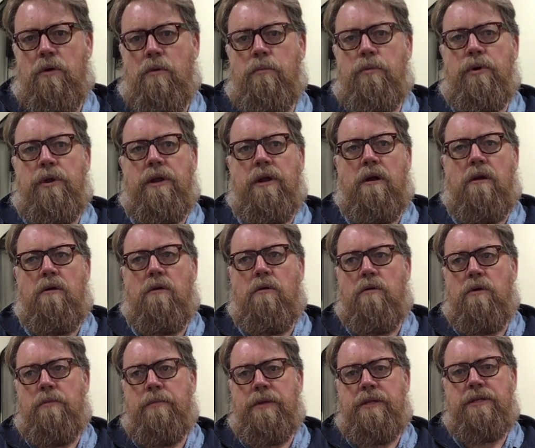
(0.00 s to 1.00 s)
putting our
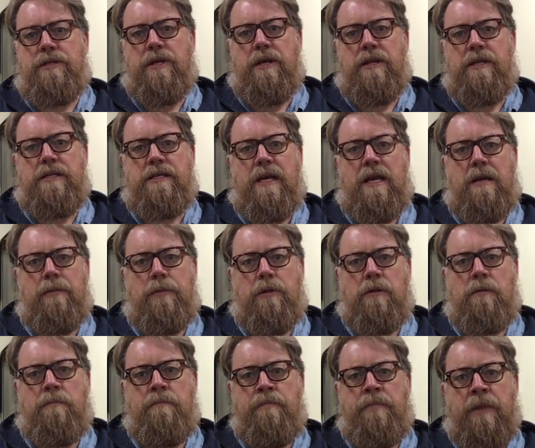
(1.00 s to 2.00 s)
ornaments on a table.
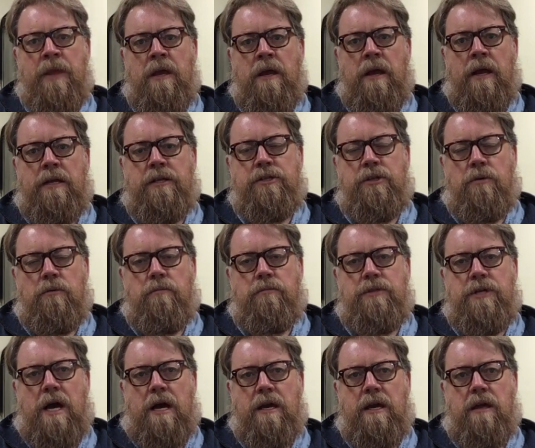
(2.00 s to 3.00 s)
And so
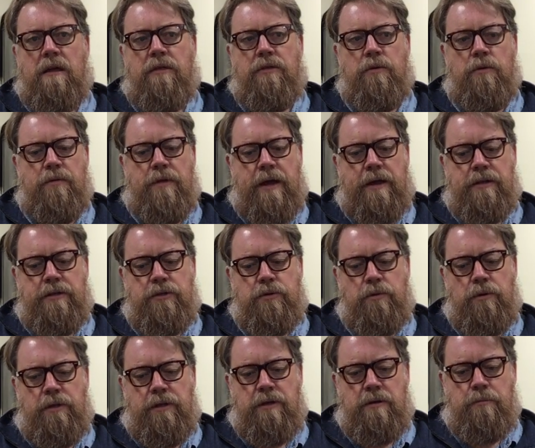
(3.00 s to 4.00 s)
talking through that is
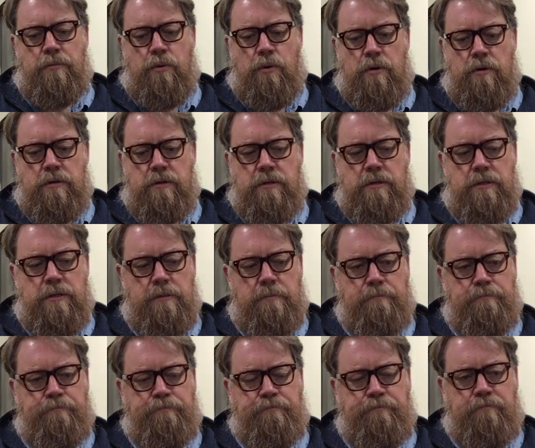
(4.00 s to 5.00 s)
really important.
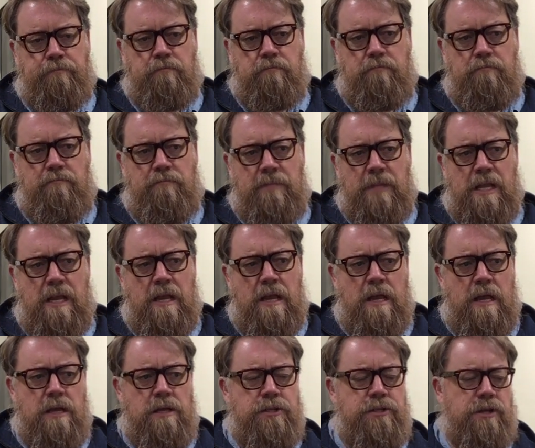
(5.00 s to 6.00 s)

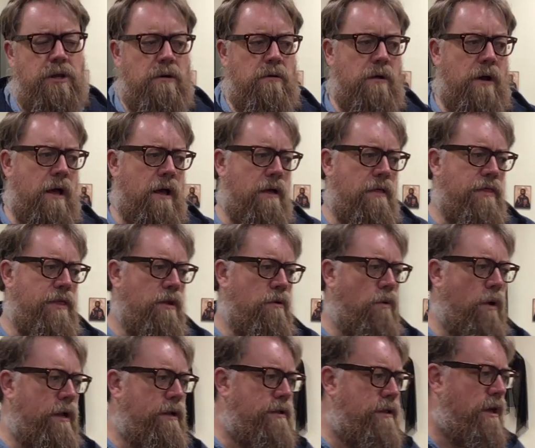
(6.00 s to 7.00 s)
So
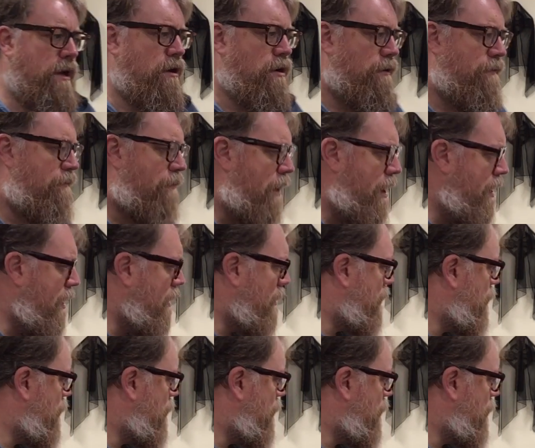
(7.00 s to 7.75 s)
then at the Good Friday